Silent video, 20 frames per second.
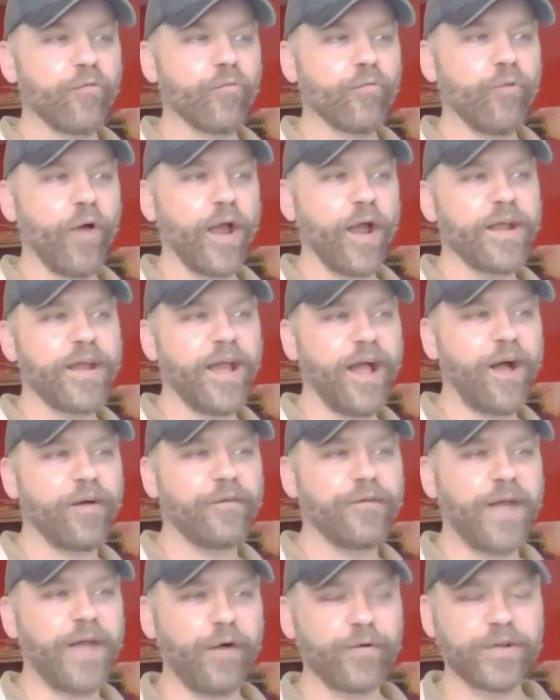right now
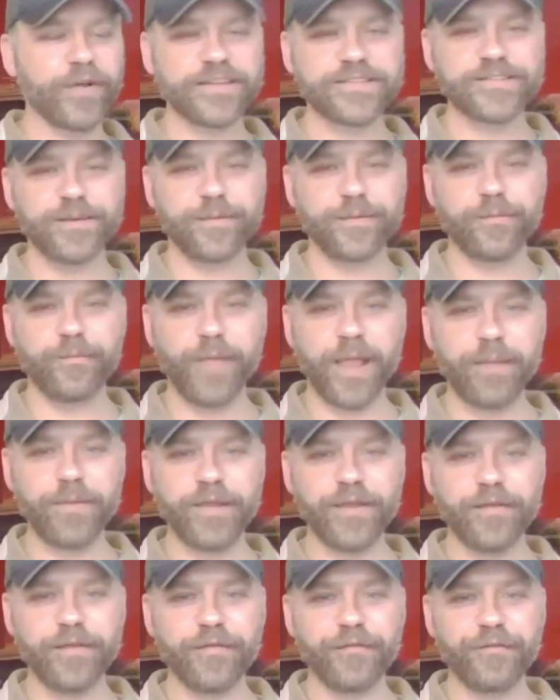we'll get some
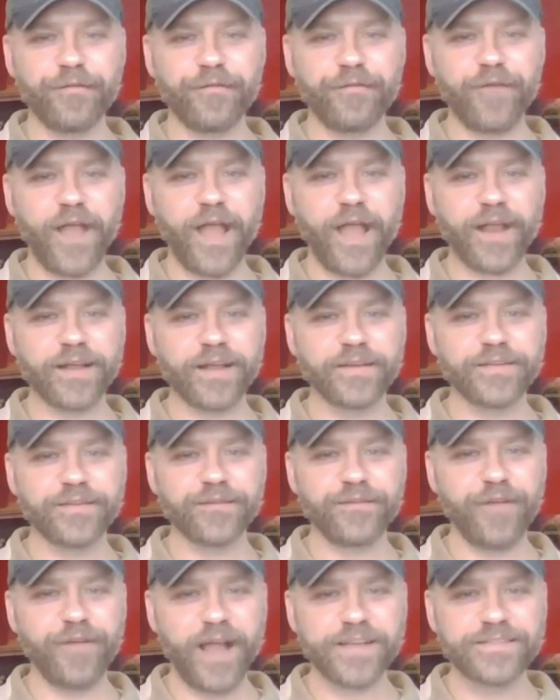maybe
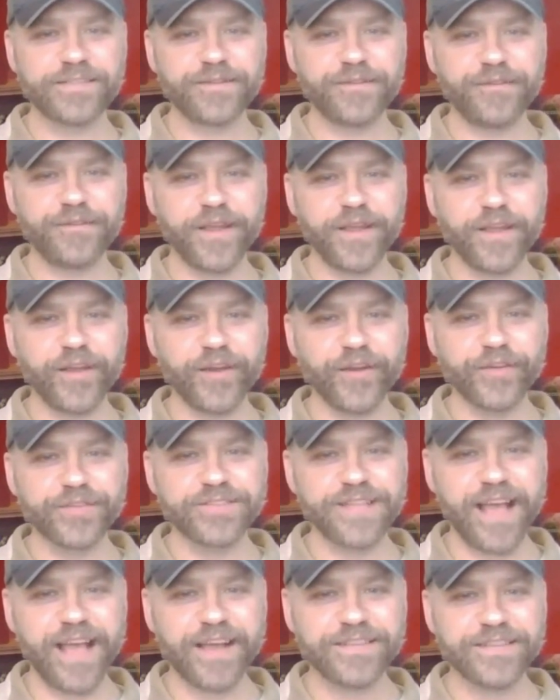fast
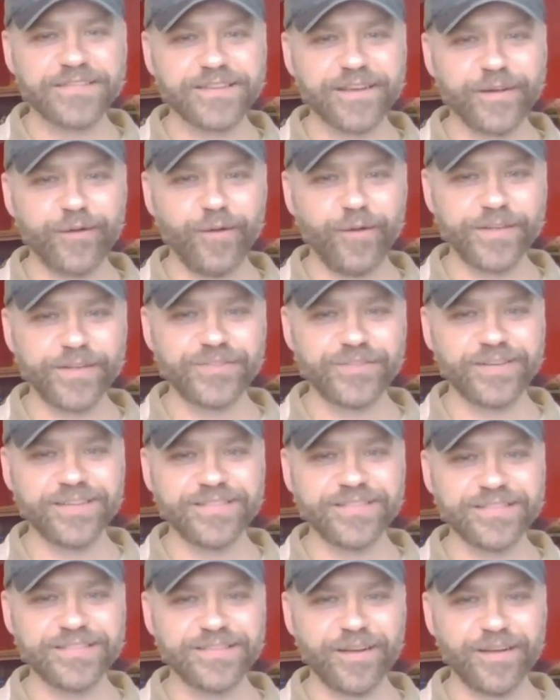figures-esque
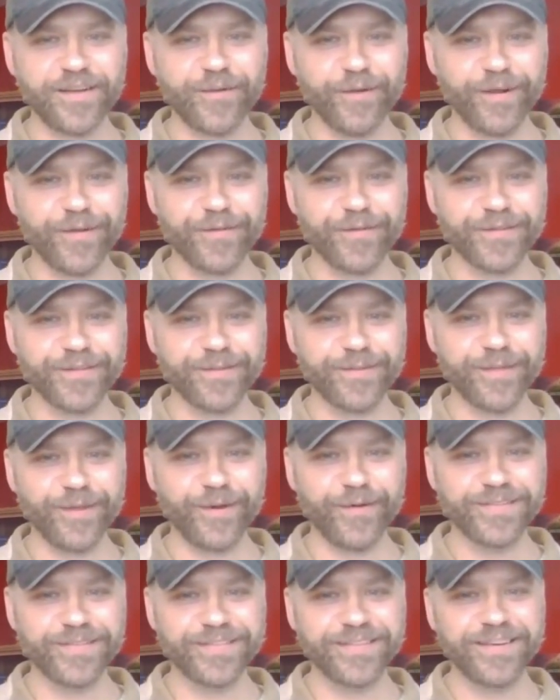questions. Are you ready for some of
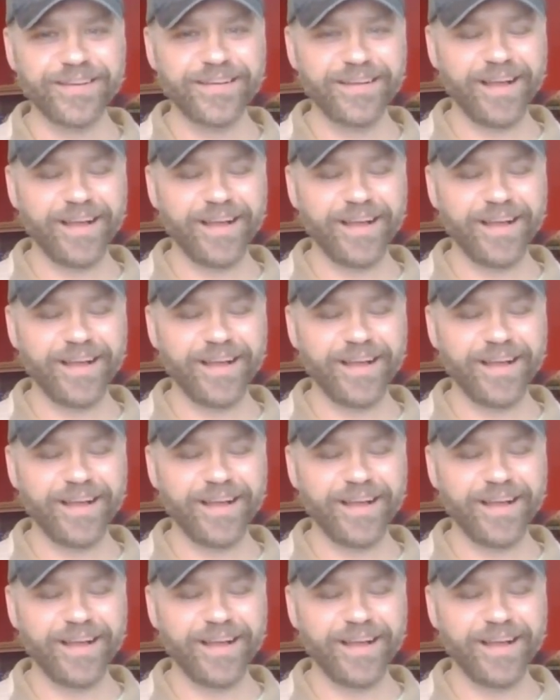those?